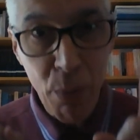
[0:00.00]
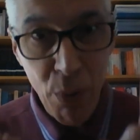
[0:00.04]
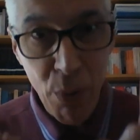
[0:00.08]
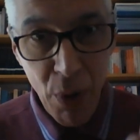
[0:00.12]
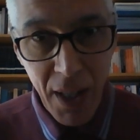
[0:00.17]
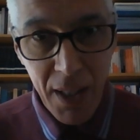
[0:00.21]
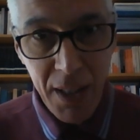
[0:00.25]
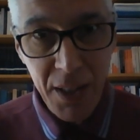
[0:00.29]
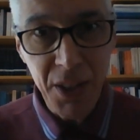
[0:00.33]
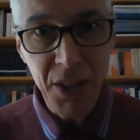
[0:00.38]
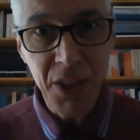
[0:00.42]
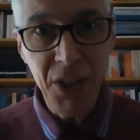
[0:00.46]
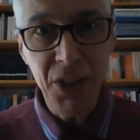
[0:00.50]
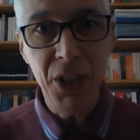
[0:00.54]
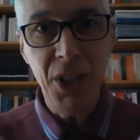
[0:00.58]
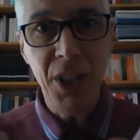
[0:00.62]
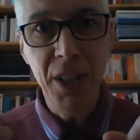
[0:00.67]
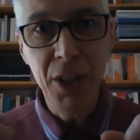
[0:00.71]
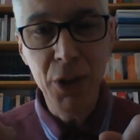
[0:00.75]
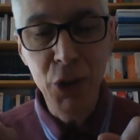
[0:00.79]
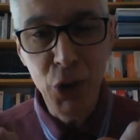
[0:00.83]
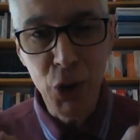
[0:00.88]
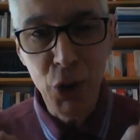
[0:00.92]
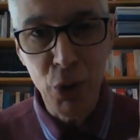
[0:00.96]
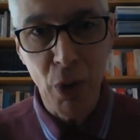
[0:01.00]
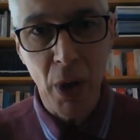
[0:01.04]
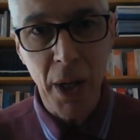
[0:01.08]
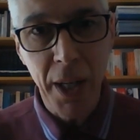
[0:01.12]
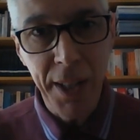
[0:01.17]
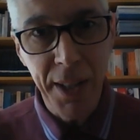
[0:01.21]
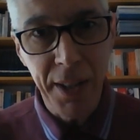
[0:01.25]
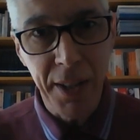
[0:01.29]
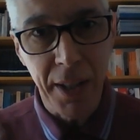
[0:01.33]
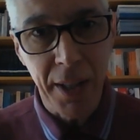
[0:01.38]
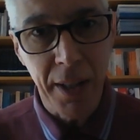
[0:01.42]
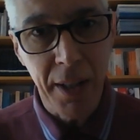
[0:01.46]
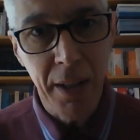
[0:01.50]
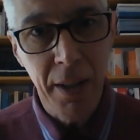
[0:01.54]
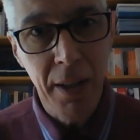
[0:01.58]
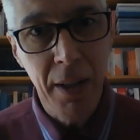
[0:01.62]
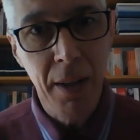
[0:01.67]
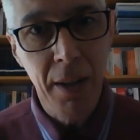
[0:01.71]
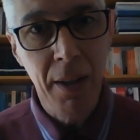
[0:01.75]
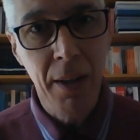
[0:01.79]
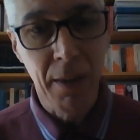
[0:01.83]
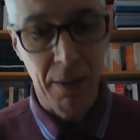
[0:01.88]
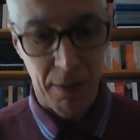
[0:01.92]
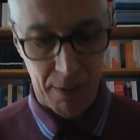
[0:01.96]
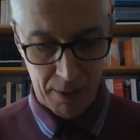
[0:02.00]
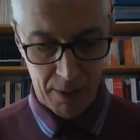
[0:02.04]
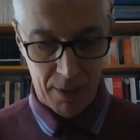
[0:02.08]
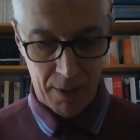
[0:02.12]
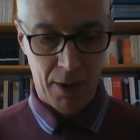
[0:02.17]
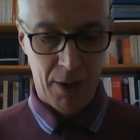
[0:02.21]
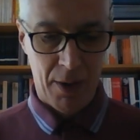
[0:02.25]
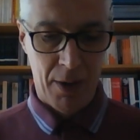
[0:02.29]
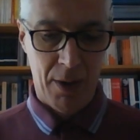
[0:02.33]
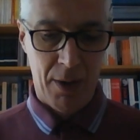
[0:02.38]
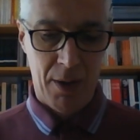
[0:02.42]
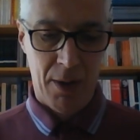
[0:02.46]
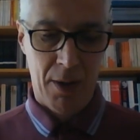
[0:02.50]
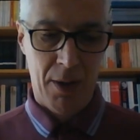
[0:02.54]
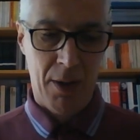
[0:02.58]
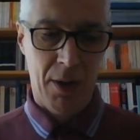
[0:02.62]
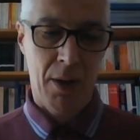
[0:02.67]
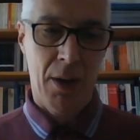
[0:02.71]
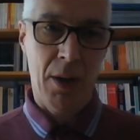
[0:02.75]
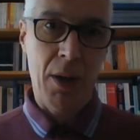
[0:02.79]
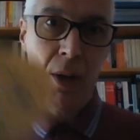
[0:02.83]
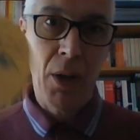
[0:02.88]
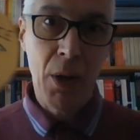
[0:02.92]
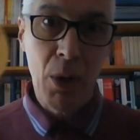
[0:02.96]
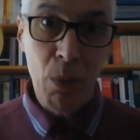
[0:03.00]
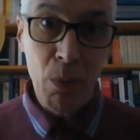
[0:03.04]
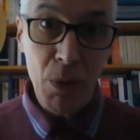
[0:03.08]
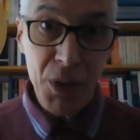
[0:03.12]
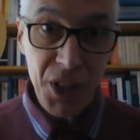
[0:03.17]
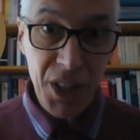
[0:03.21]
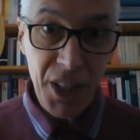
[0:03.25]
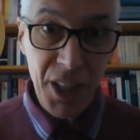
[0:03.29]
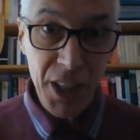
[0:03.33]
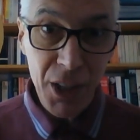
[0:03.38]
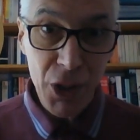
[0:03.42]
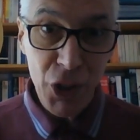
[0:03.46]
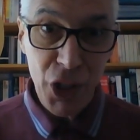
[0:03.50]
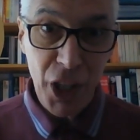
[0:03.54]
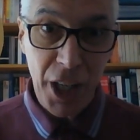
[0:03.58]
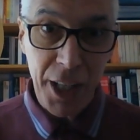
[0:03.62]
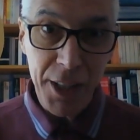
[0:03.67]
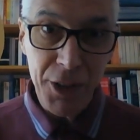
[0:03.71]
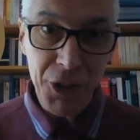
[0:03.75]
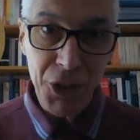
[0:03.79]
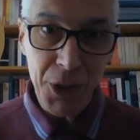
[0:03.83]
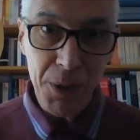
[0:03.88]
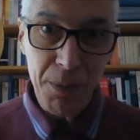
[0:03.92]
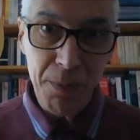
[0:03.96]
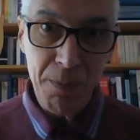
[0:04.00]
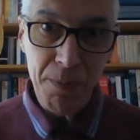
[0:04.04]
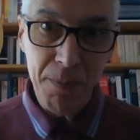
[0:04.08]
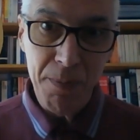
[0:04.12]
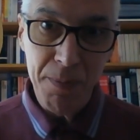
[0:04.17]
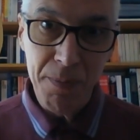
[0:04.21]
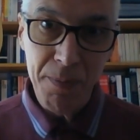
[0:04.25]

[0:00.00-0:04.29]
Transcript: practicing, training, was a key change.